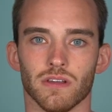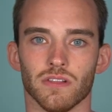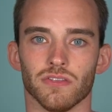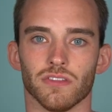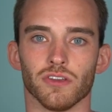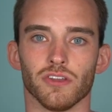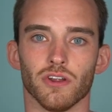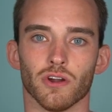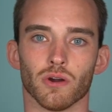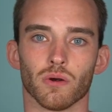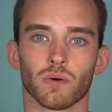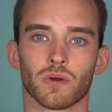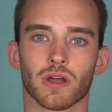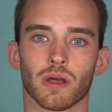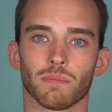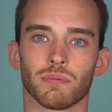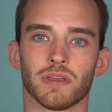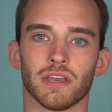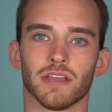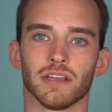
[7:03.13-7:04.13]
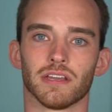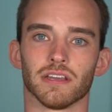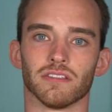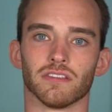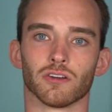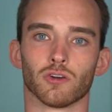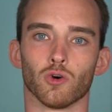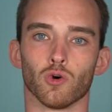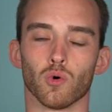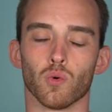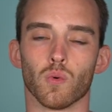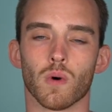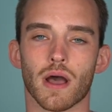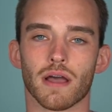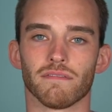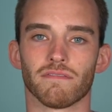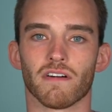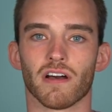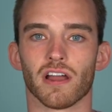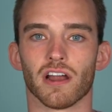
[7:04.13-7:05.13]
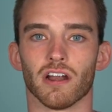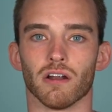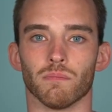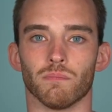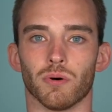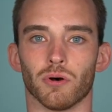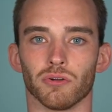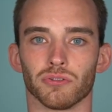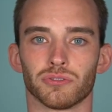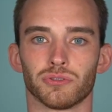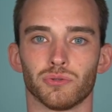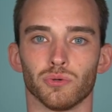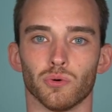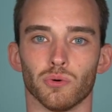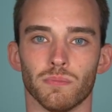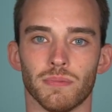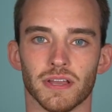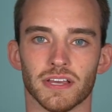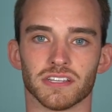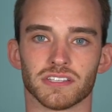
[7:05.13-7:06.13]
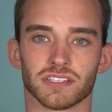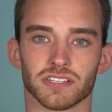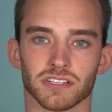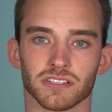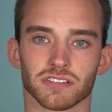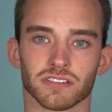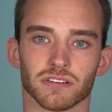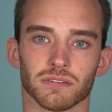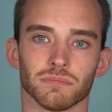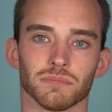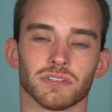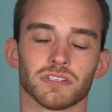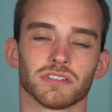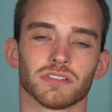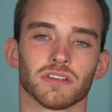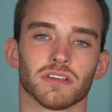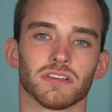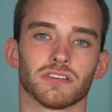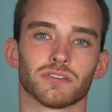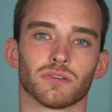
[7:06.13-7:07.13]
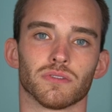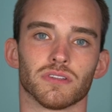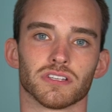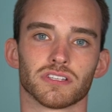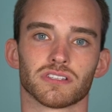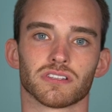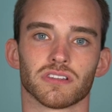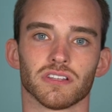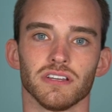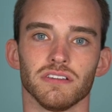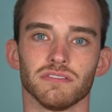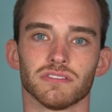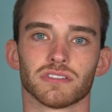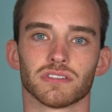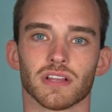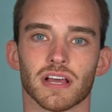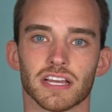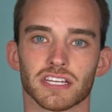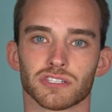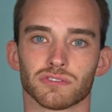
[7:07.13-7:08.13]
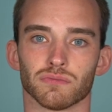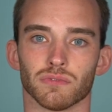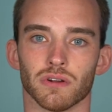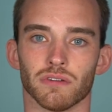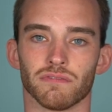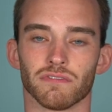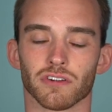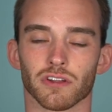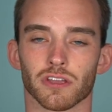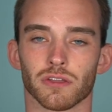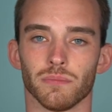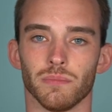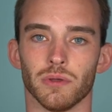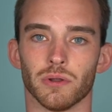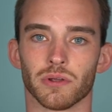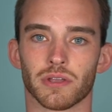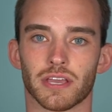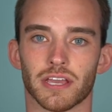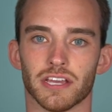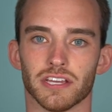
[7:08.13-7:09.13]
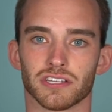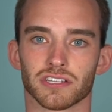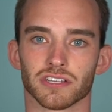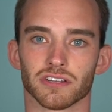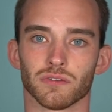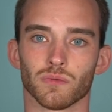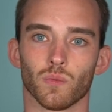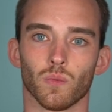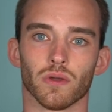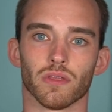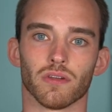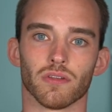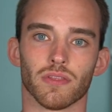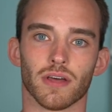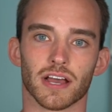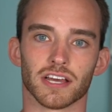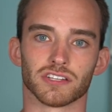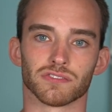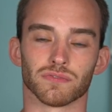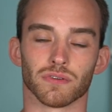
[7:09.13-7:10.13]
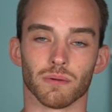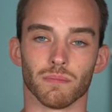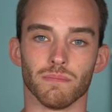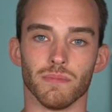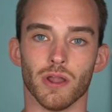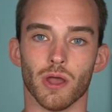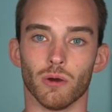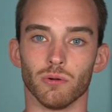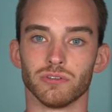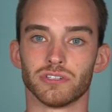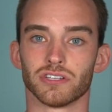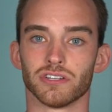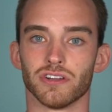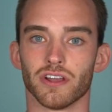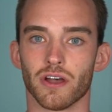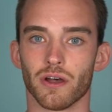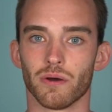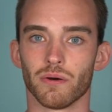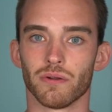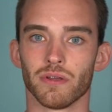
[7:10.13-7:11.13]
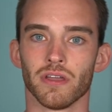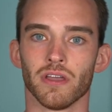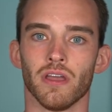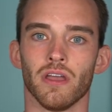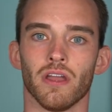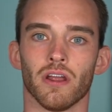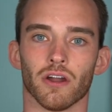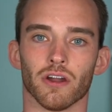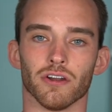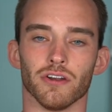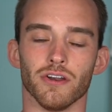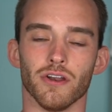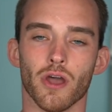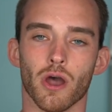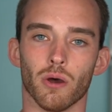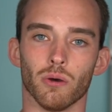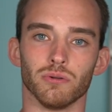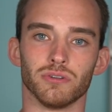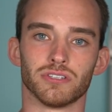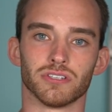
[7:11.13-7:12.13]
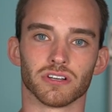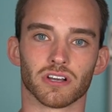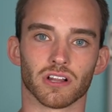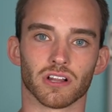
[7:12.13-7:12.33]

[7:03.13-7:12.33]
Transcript: The Eero Cupcake and the Google Wi-Fi are both dual band systems, so this leaves less room for communication, whether that's from node to node or node to